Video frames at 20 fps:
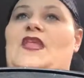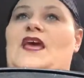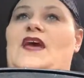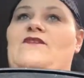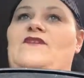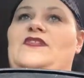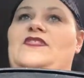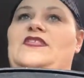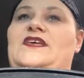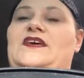
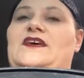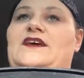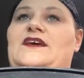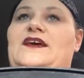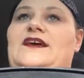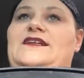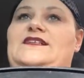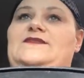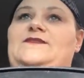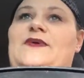Everything
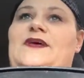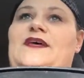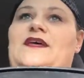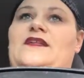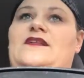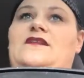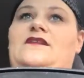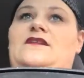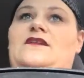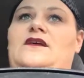has
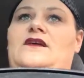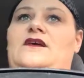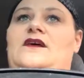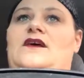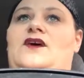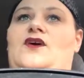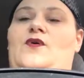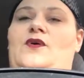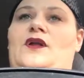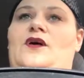been
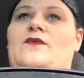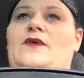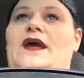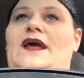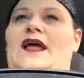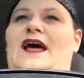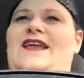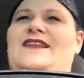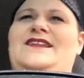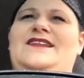going all
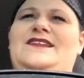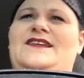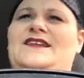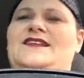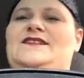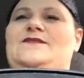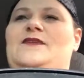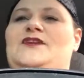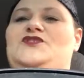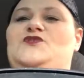right. I didn't get
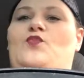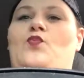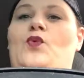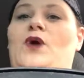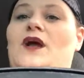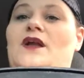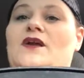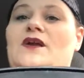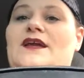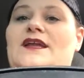as much
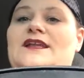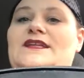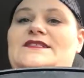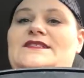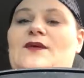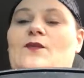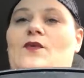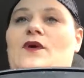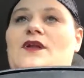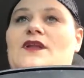water in as
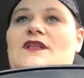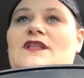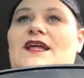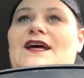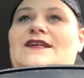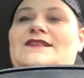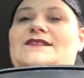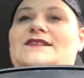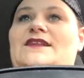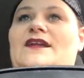I wanted
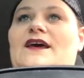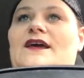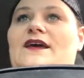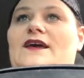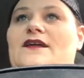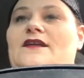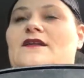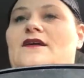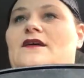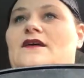last
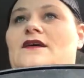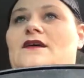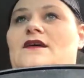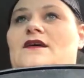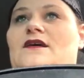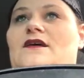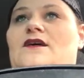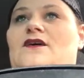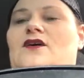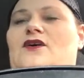night
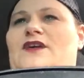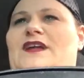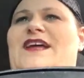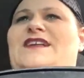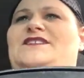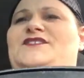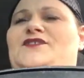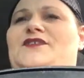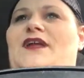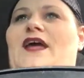or
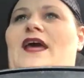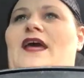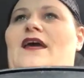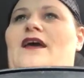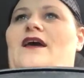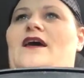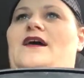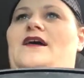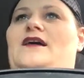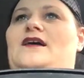yesterday,